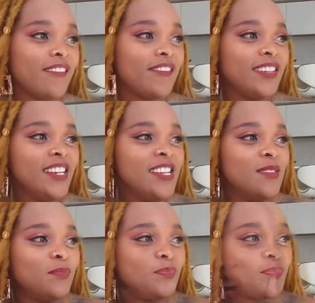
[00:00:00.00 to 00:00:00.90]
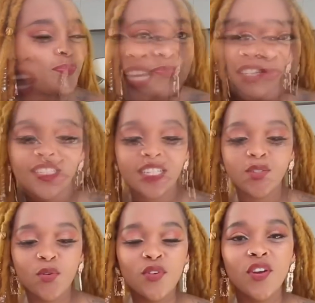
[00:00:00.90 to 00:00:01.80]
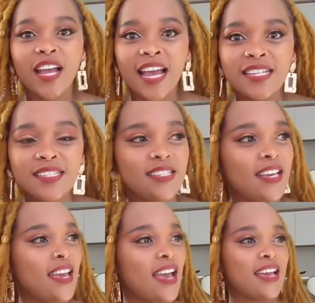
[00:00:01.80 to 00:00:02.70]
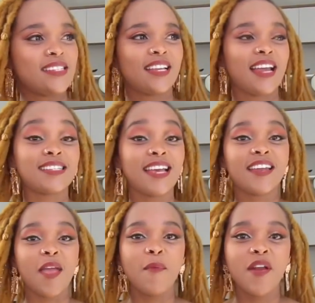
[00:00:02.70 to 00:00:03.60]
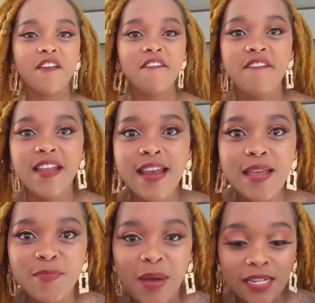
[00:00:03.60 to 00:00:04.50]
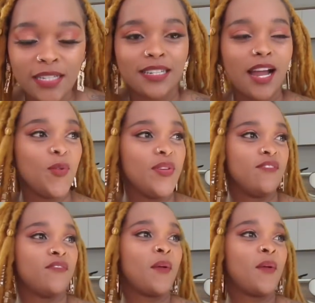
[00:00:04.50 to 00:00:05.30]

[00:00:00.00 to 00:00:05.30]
Film. Jonga in the Nanukuya guys here. I saw other neighbor in film. I'm not going.